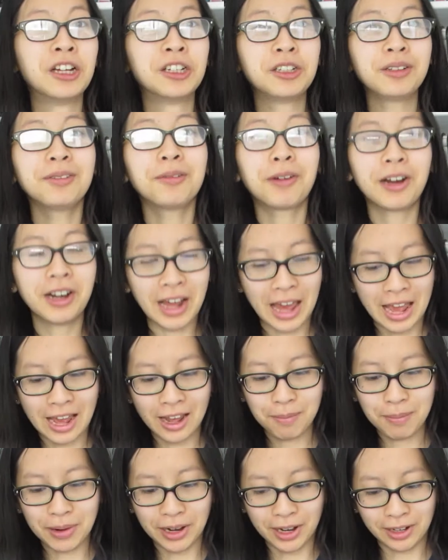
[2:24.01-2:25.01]
She was wearing a
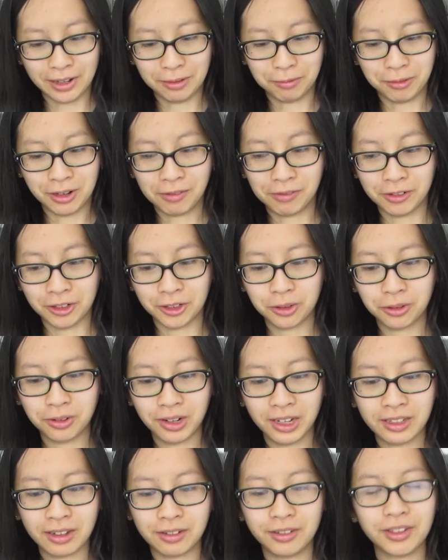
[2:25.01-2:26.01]
headband in one of her
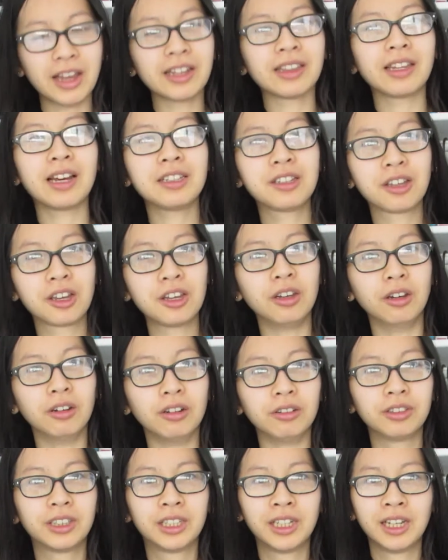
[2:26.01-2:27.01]
stories. I was like, that's
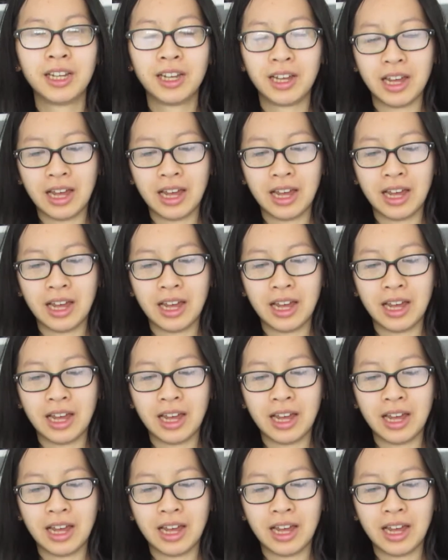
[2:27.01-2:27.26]
cute.